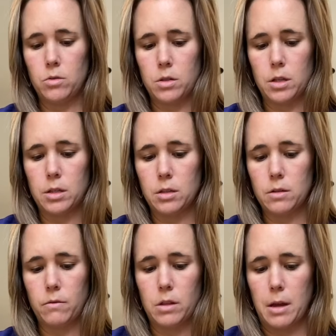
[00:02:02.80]
slices
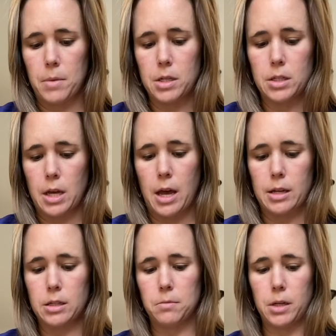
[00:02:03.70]
of lemon to
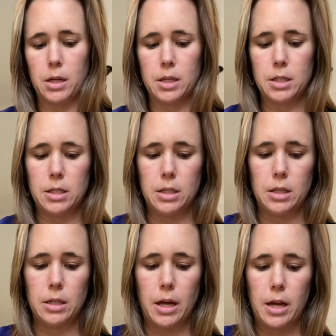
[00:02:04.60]
add to my iced tea
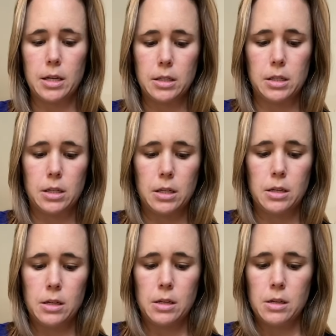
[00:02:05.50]
glass.
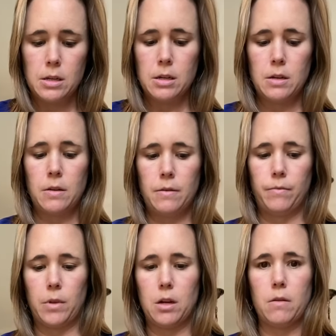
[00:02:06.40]

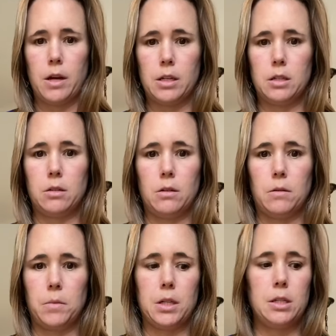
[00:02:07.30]
All right, so
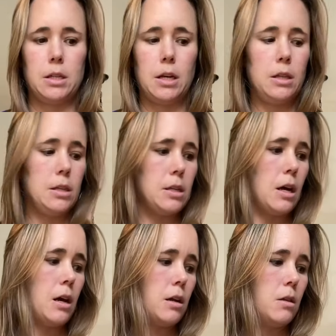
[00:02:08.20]
I'm gonna slide this
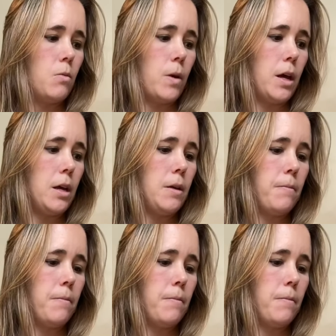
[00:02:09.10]
out of the way.